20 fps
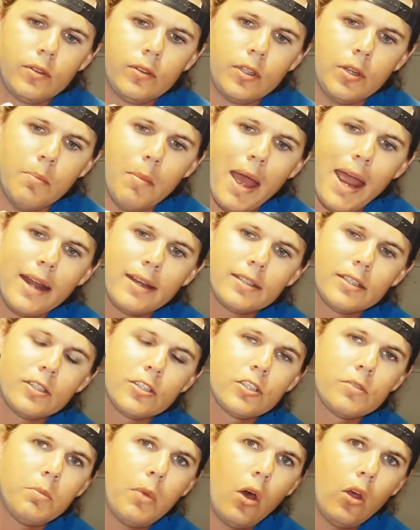to match
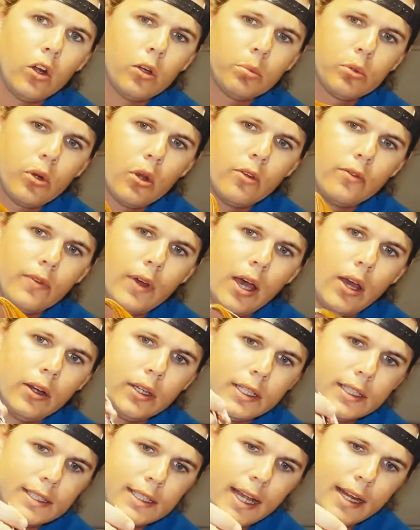this smaller profile,
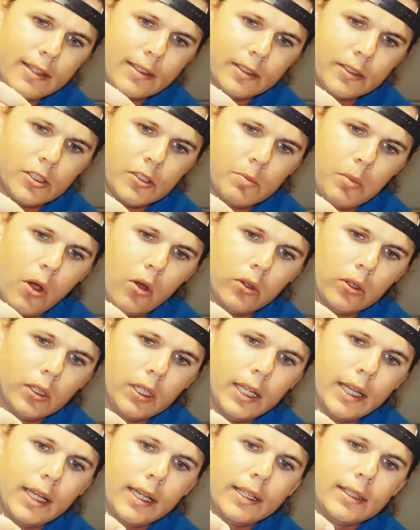it is actually smaller
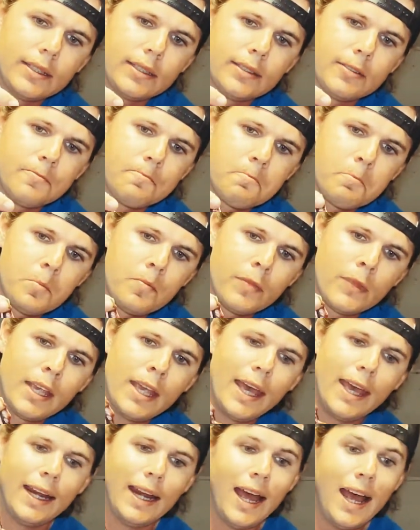legs.
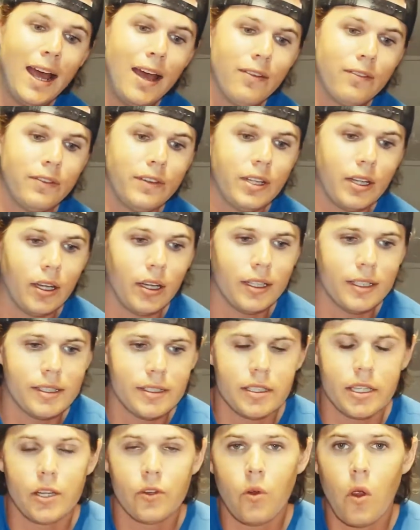And I've done
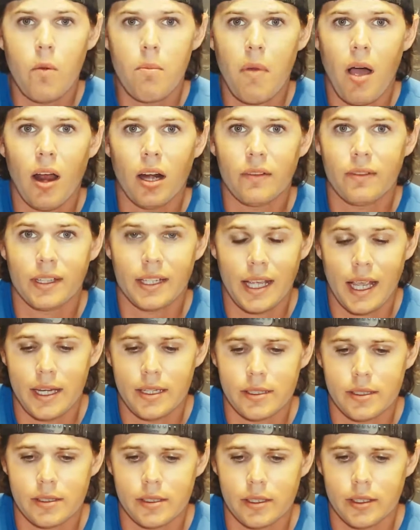0
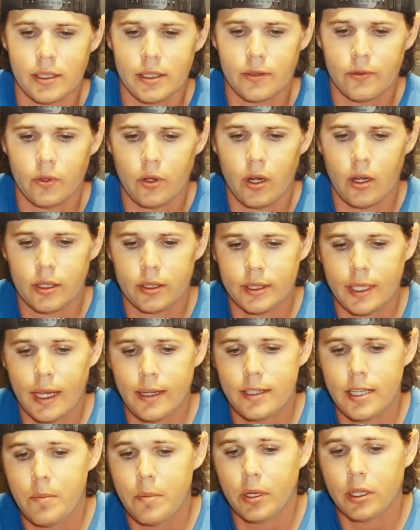modifications to these frogs. I
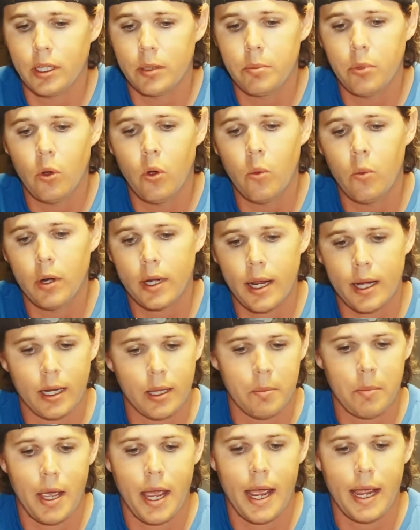typically pull one out
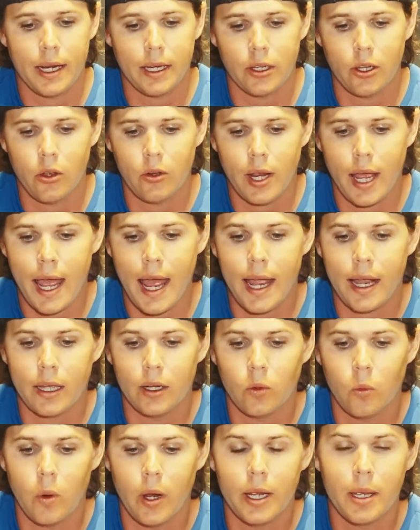of the pack and go to
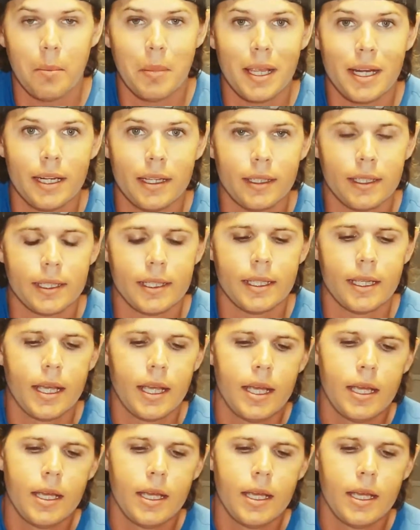hacking away immediately.